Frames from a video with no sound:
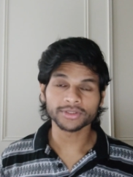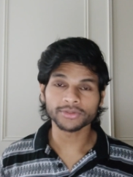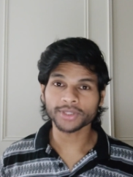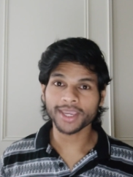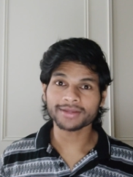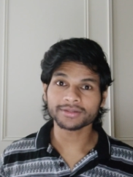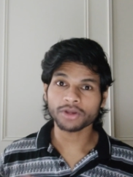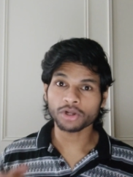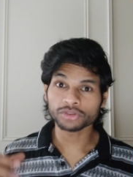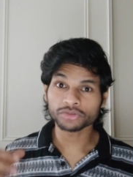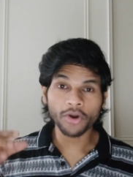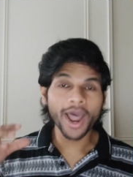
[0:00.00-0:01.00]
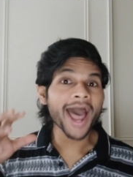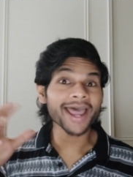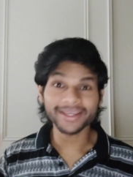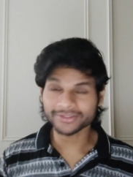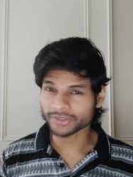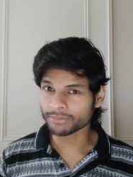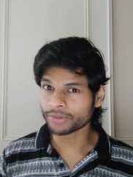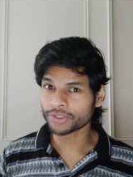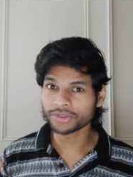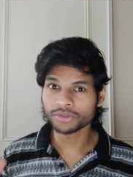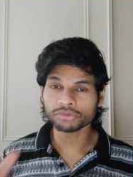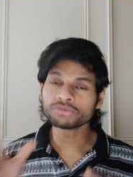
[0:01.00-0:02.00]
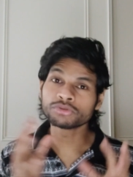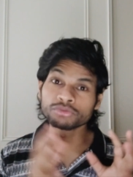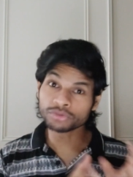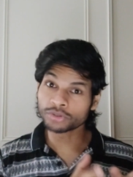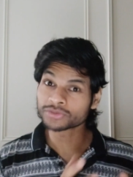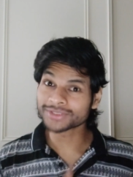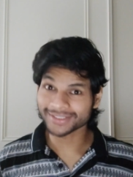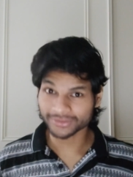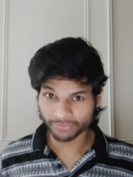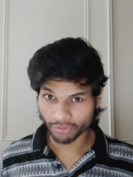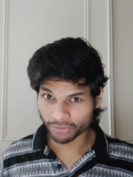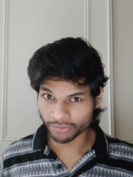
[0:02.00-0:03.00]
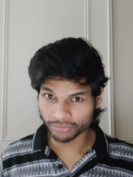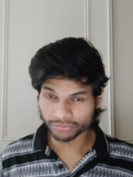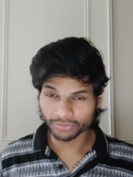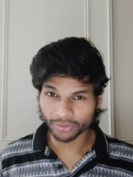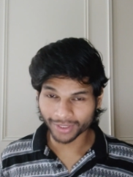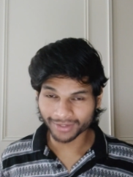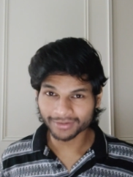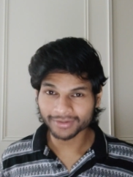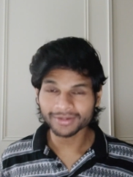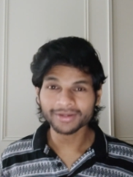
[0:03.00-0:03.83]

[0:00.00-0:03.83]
You can also hire somebody to do those things for you. Okay.